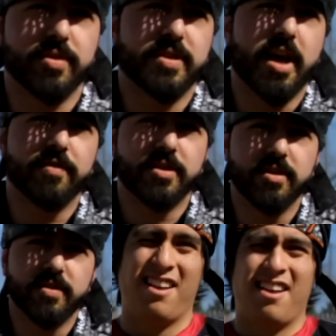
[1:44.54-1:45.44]
with
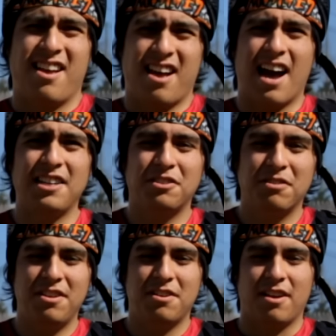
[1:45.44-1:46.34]
Savages. I
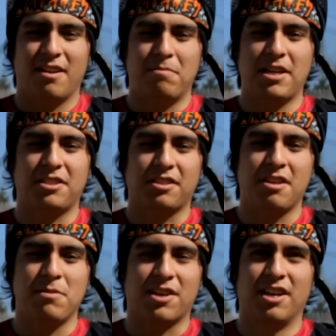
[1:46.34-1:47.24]
joined
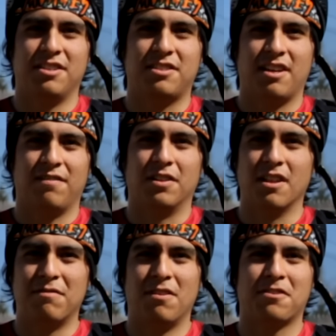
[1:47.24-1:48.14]
basically because of the
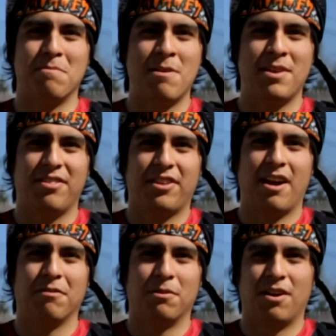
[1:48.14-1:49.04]
level of commitment that
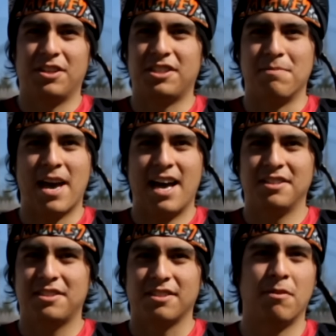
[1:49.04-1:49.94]
everyone on the team
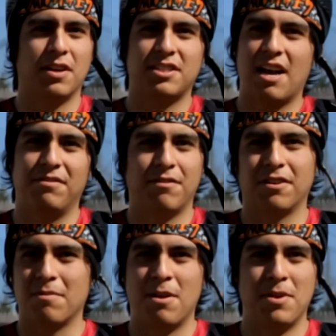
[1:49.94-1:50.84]
has. Some of us have
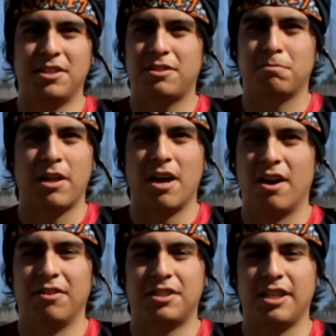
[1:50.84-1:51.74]
different commitments, play on
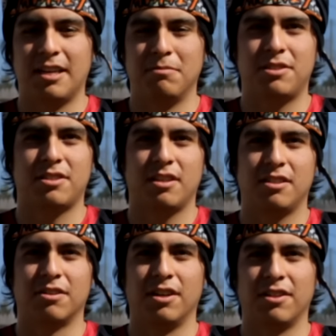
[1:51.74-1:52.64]
other teams
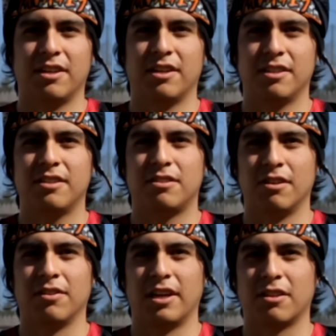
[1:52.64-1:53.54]
during
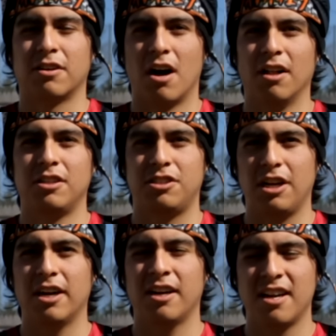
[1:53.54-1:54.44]
like the college
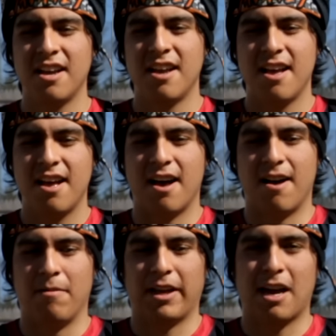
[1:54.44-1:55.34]
year.
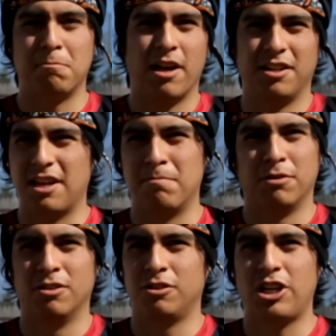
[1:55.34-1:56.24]
Like I play on
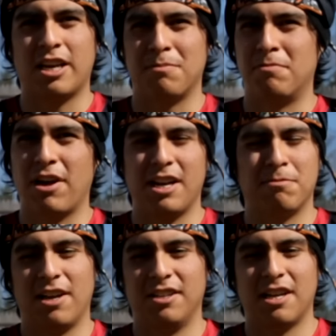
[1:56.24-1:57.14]
Temple, Jacob and Brady
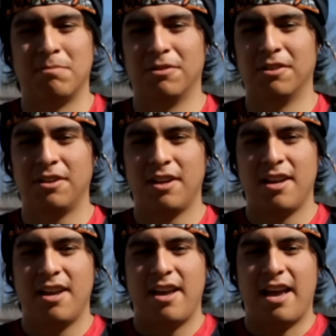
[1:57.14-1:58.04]
play on Temple.
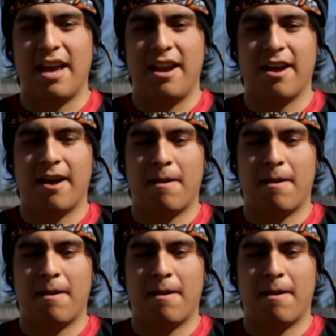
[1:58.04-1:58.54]
And